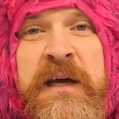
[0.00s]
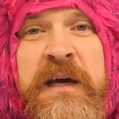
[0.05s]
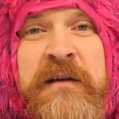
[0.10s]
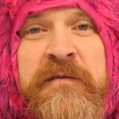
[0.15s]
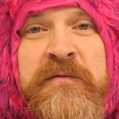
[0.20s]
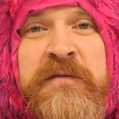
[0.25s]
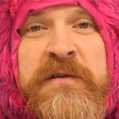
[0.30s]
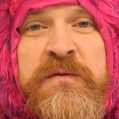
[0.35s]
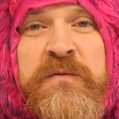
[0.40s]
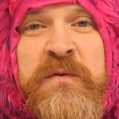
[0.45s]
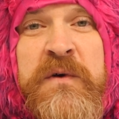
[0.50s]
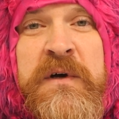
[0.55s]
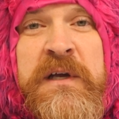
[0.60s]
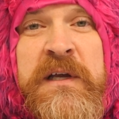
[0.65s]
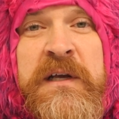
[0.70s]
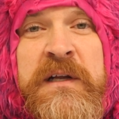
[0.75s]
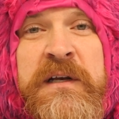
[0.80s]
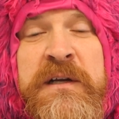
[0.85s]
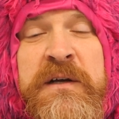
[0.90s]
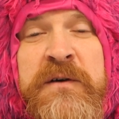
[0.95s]
out of his
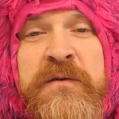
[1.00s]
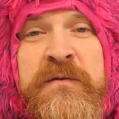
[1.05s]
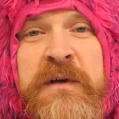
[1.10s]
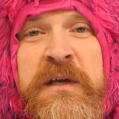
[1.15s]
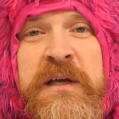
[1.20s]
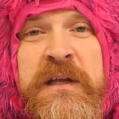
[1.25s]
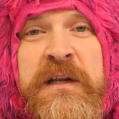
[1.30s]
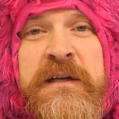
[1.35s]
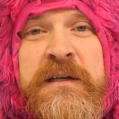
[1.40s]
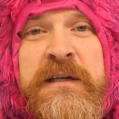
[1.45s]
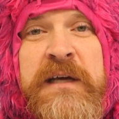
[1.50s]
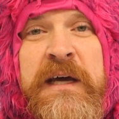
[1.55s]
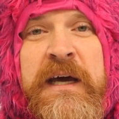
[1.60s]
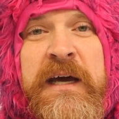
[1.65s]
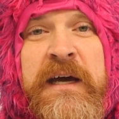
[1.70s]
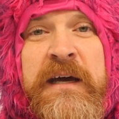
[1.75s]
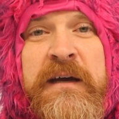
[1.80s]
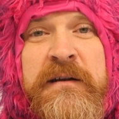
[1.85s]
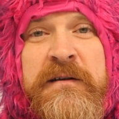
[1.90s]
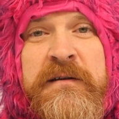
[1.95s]
way and don't get
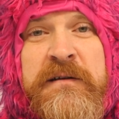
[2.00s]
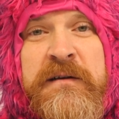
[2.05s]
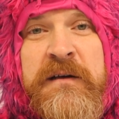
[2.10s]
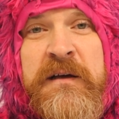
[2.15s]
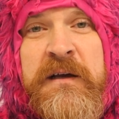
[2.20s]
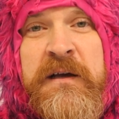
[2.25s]
attacked.